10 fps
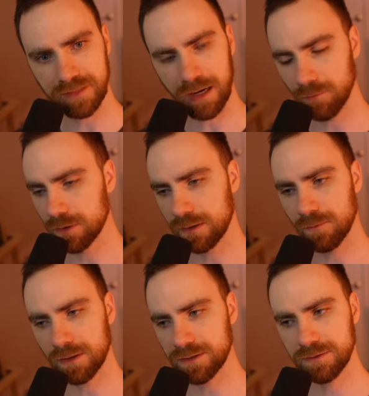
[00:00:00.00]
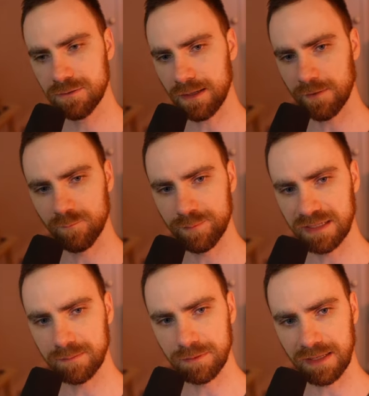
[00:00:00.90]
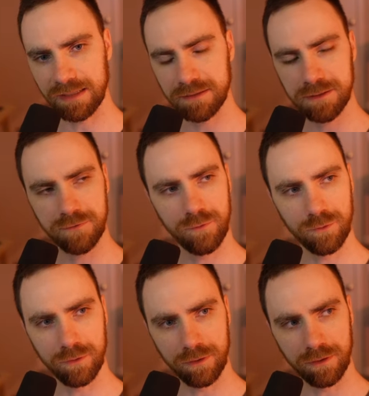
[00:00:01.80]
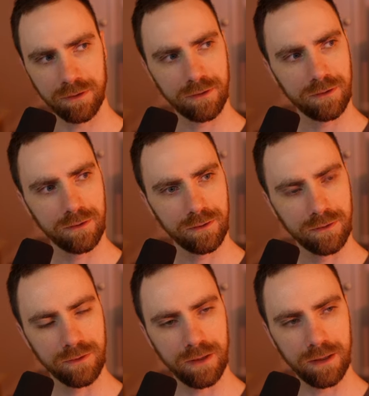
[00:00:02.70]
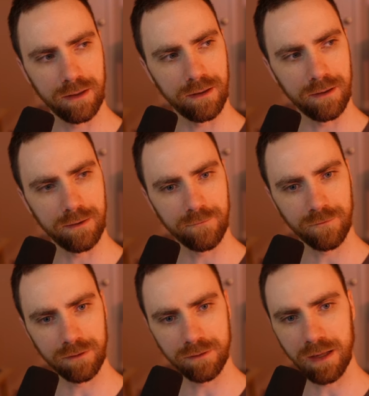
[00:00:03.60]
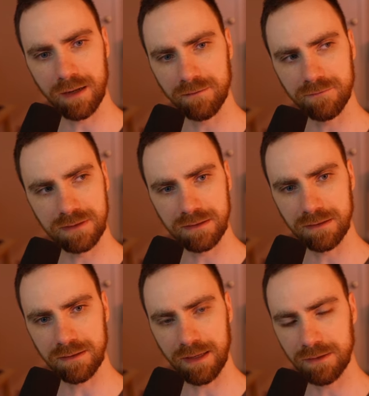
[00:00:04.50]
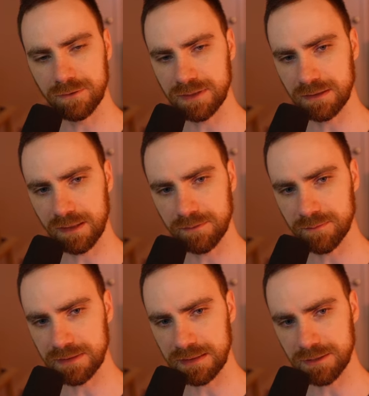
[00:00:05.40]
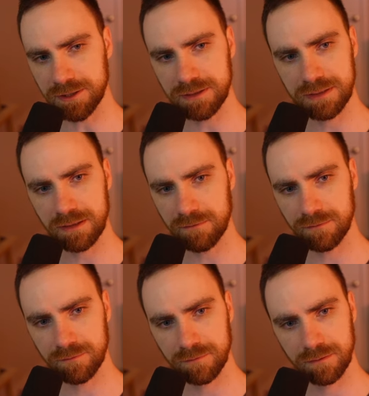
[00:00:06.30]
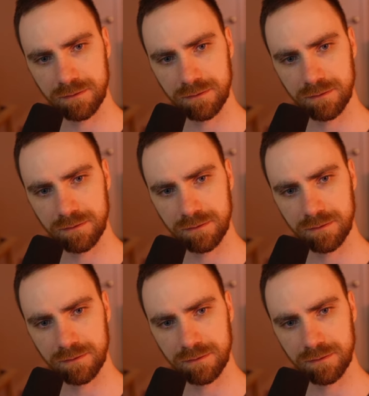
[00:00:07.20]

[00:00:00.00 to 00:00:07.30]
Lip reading: I really want to. I have big plans for a lot of the AOT optimization stuff.